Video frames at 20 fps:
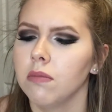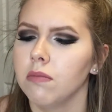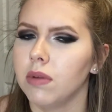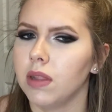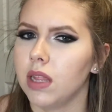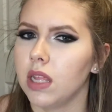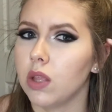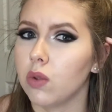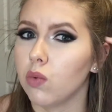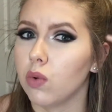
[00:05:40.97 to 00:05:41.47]

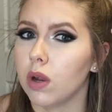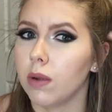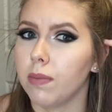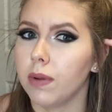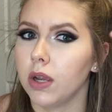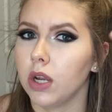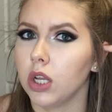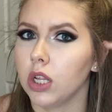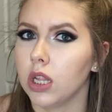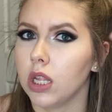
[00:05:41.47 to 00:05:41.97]
But this one up
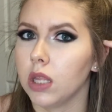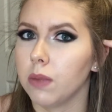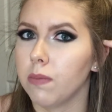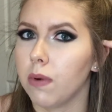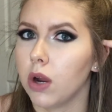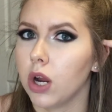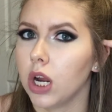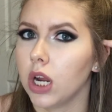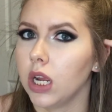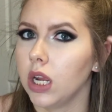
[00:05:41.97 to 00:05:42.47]
here, this
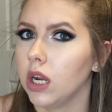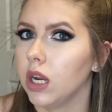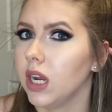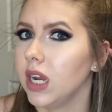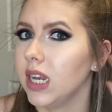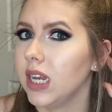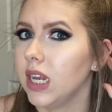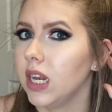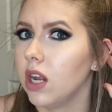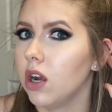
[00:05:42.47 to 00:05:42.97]
part right here,
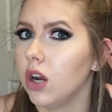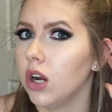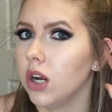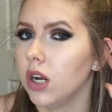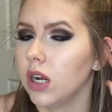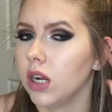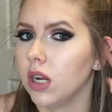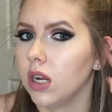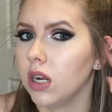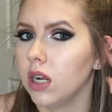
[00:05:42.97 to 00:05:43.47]
it did
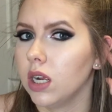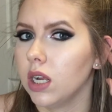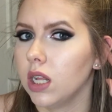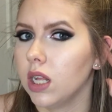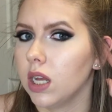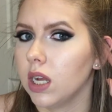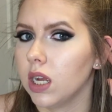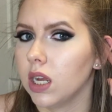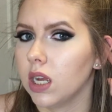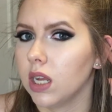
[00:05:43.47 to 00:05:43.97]
hurt,
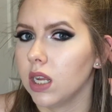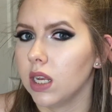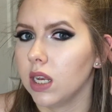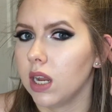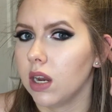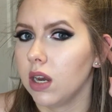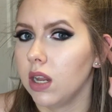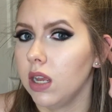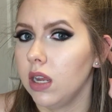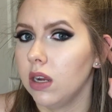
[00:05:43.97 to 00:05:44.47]
like
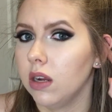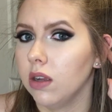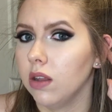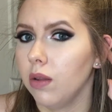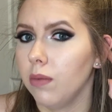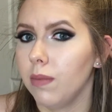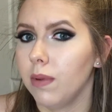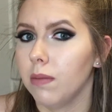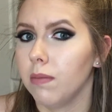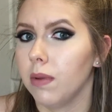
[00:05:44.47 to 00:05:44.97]
down here a
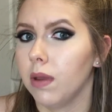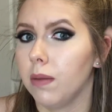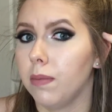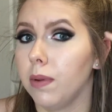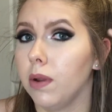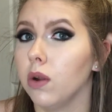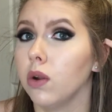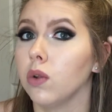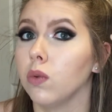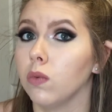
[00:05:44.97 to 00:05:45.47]
little bit, but up
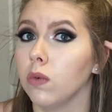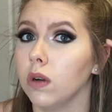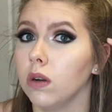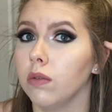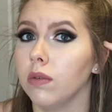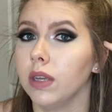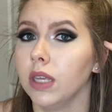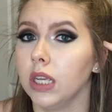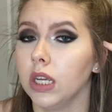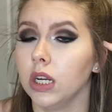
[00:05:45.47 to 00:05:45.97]
here is where
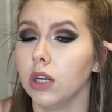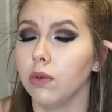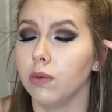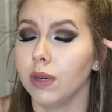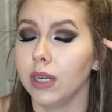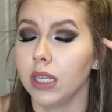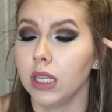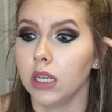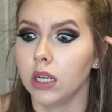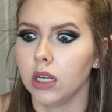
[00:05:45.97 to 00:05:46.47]
it
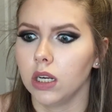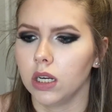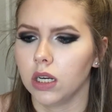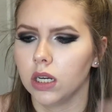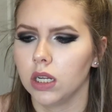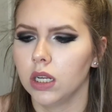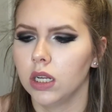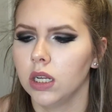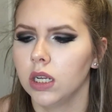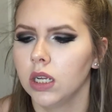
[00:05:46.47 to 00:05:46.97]
really hurt.